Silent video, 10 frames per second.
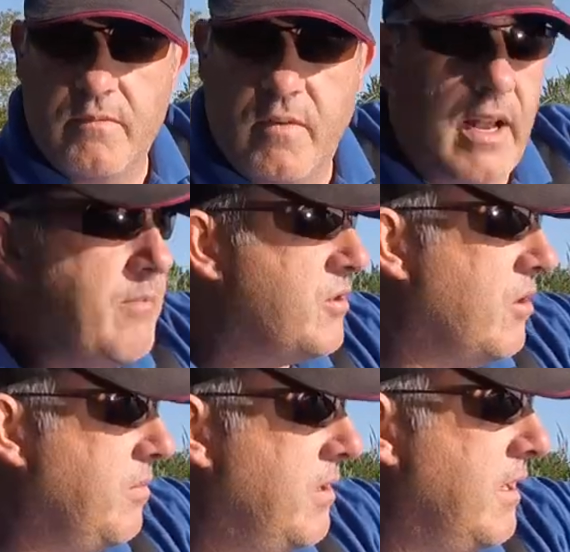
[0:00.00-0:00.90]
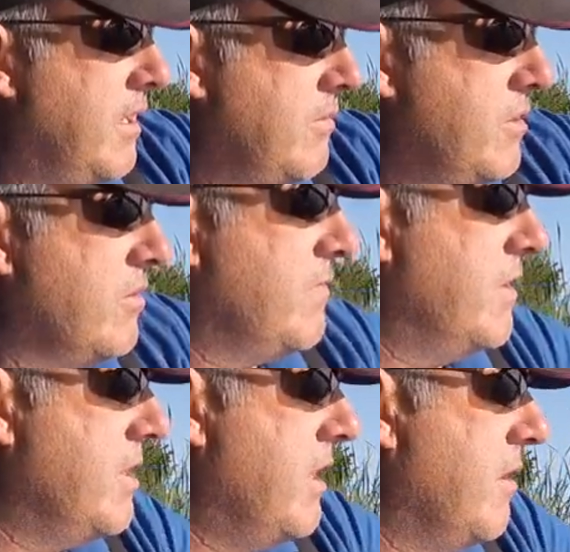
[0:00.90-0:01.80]
clipped up and I'm just
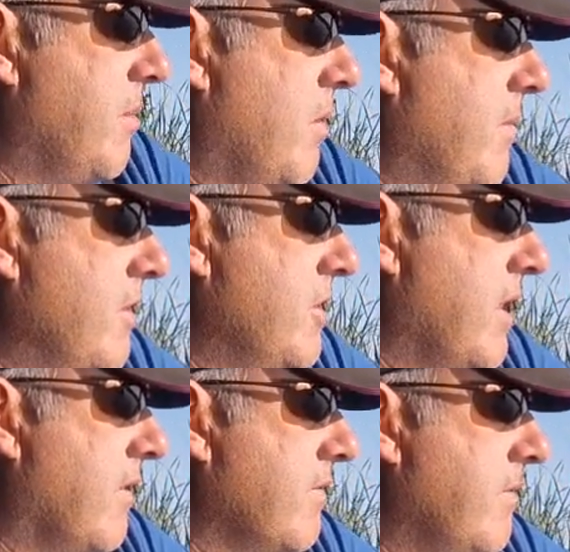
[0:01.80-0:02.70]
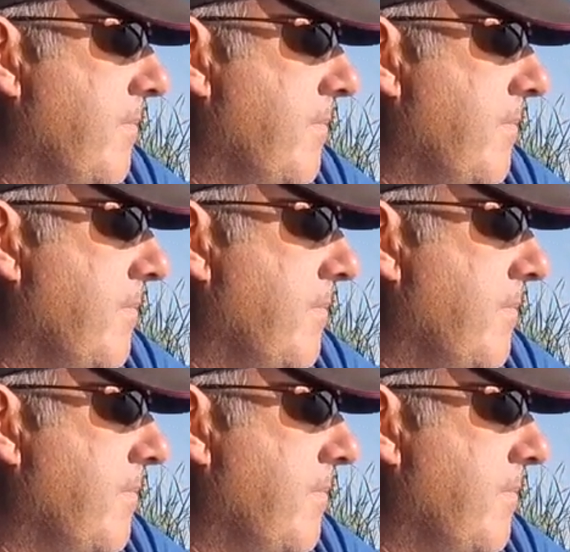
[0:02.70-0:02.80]
fishing at the bottom of the shelf.